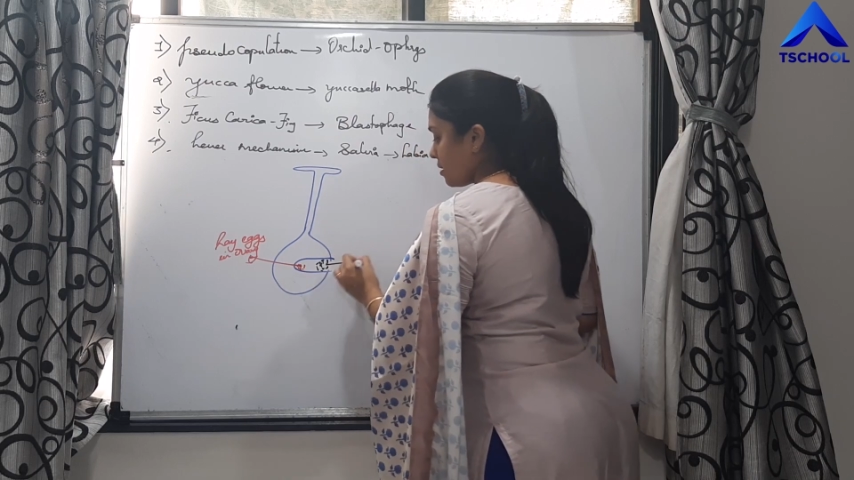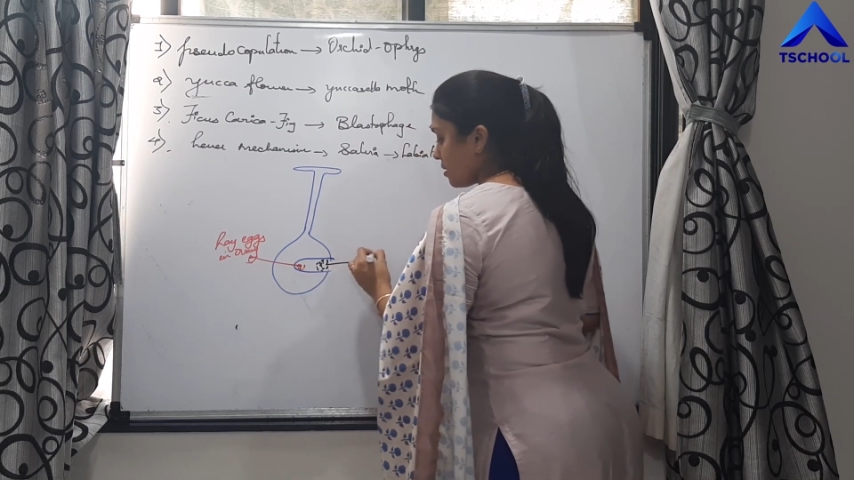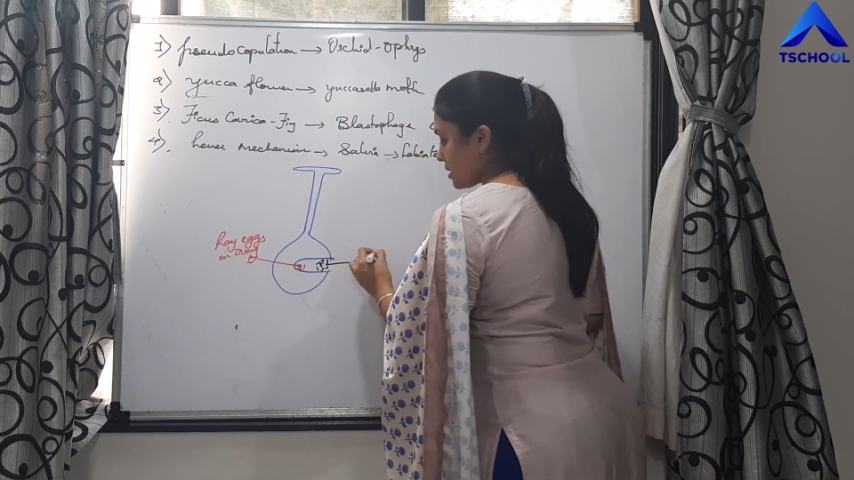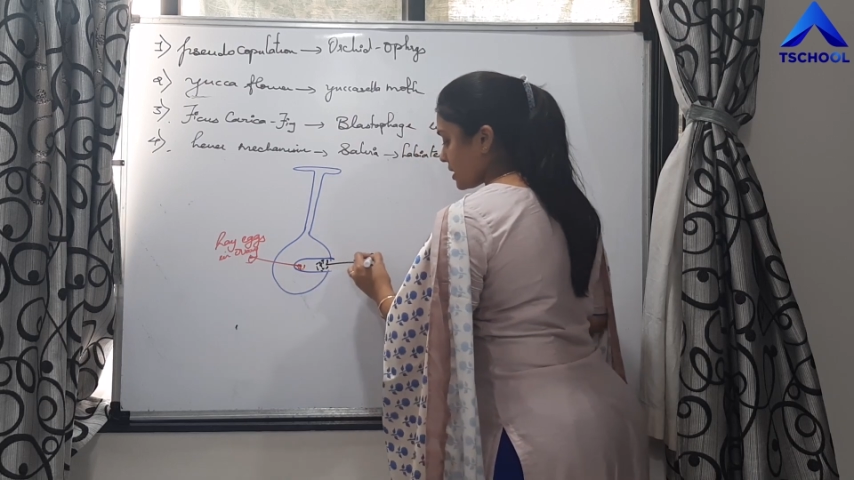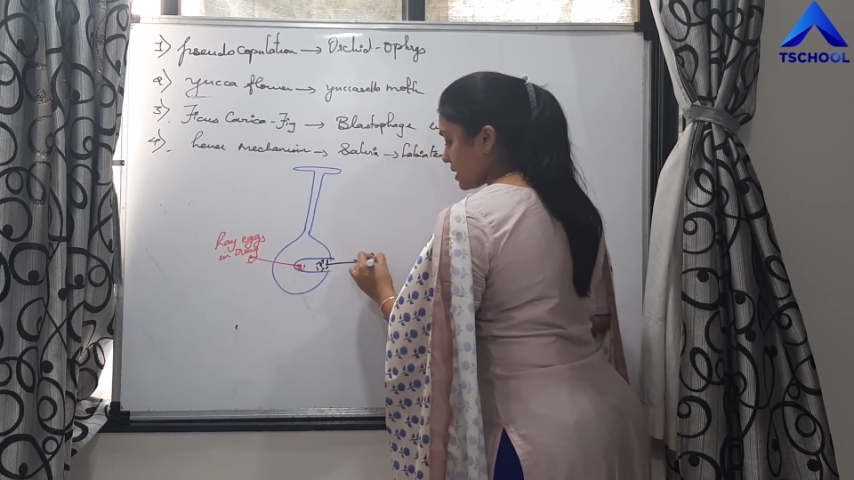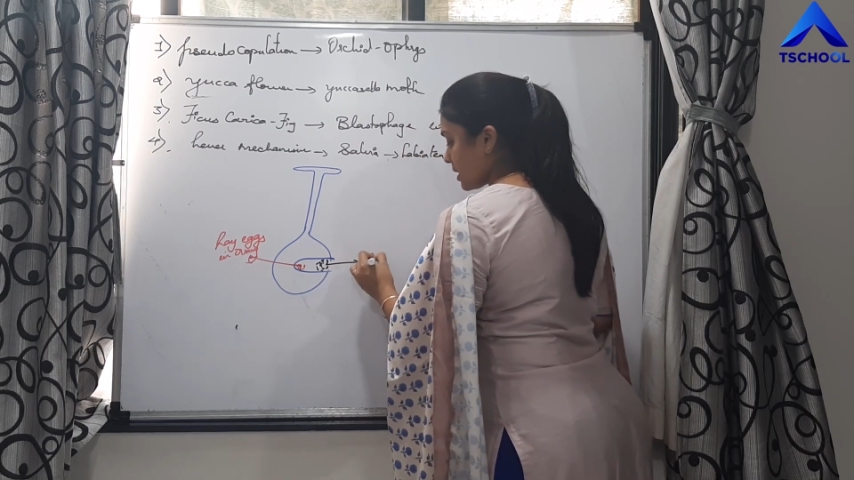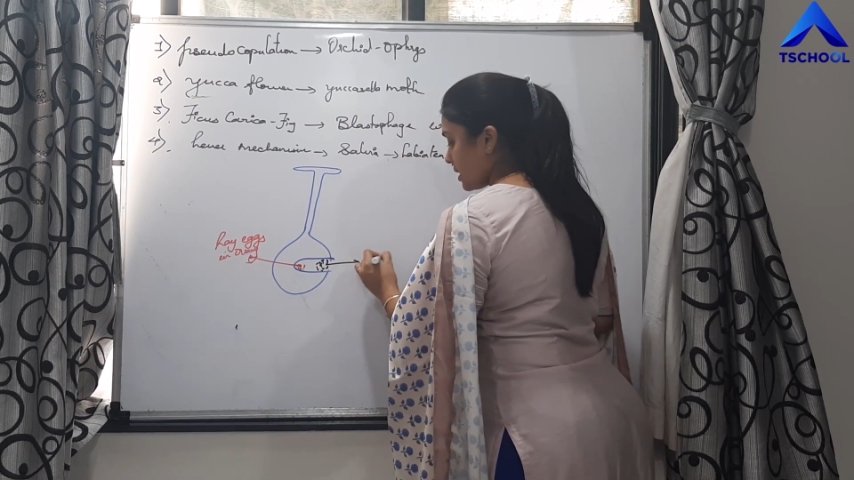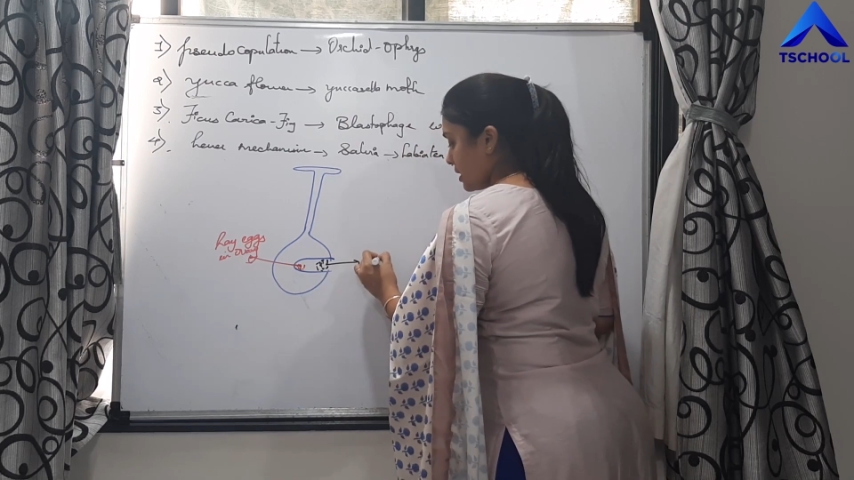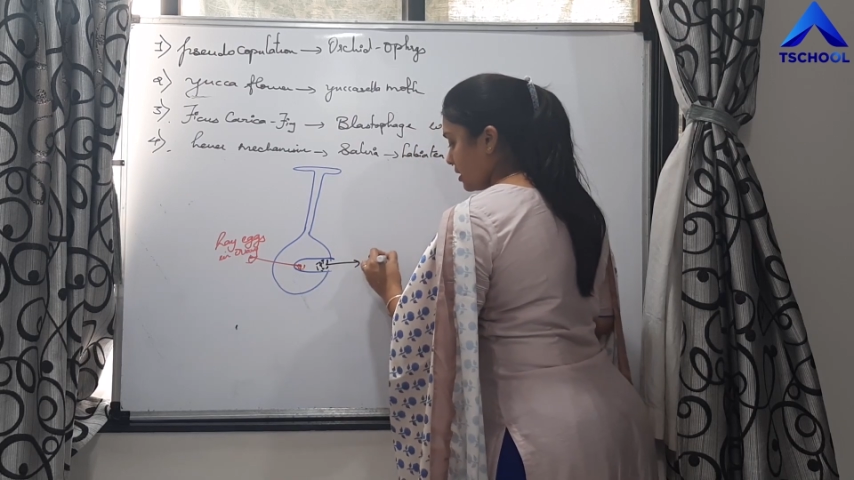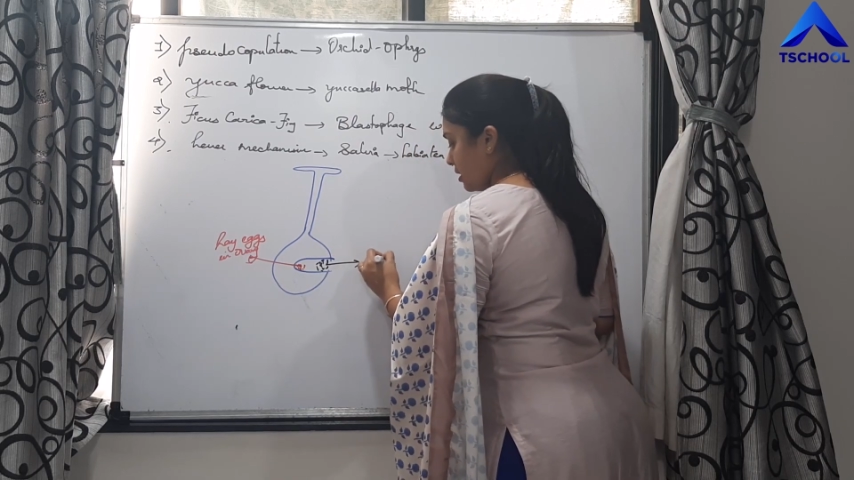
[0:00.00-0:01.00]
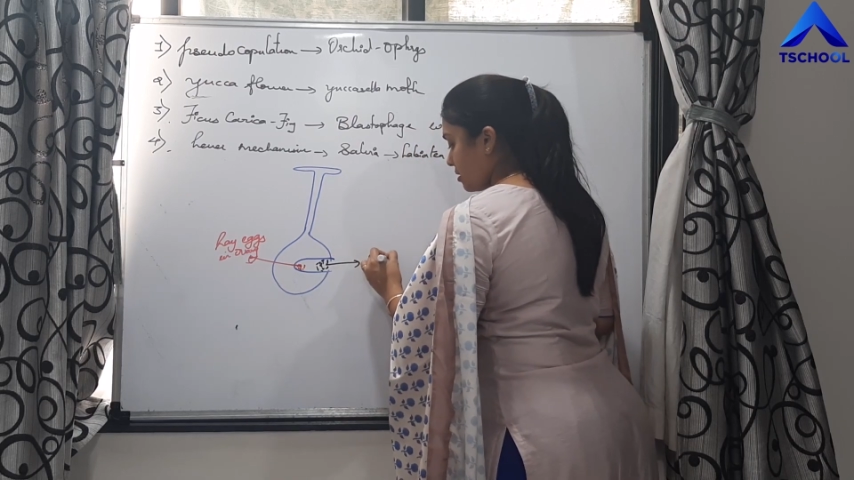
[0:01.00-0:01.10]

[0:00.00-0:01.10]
Seal